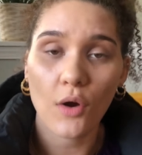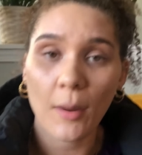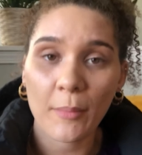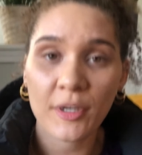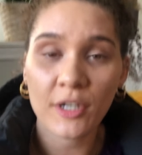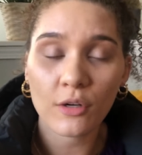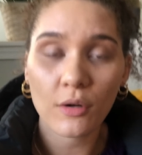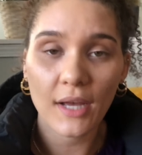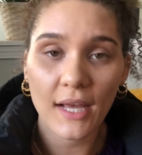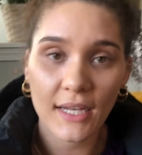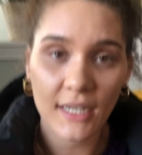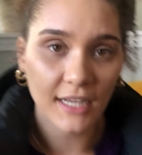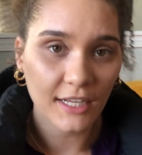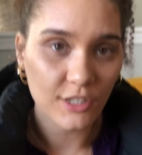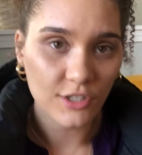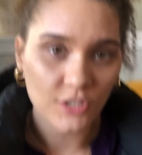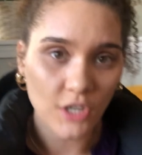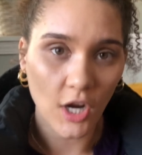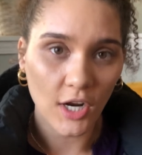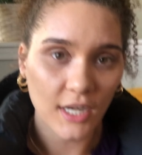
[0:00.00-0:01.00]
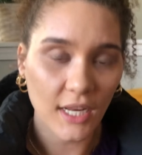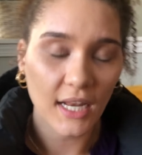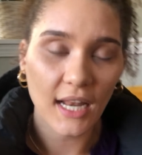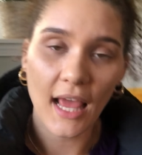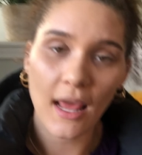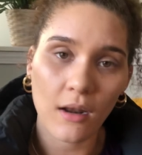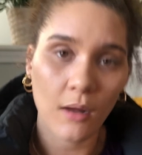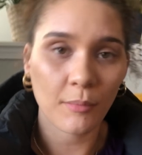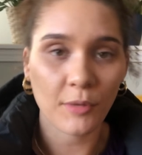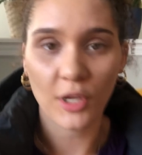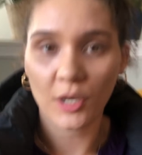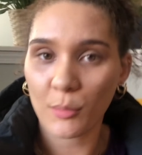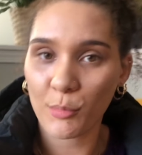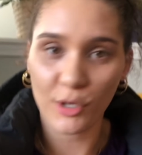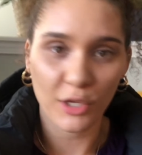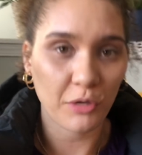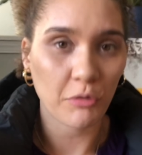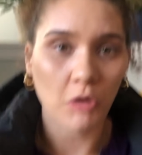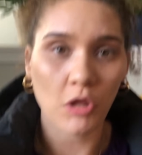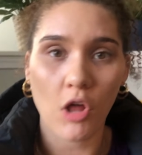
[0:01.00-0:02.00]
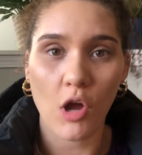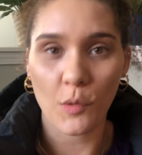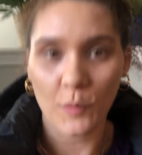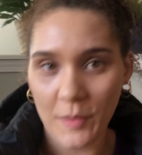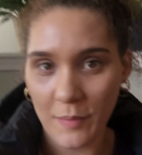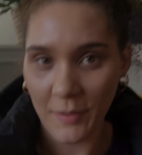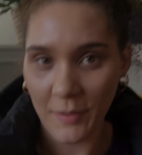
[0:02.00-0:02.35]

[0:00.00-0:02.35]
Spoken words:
I'm going to go ahead and get started, and I'm going to bring you along with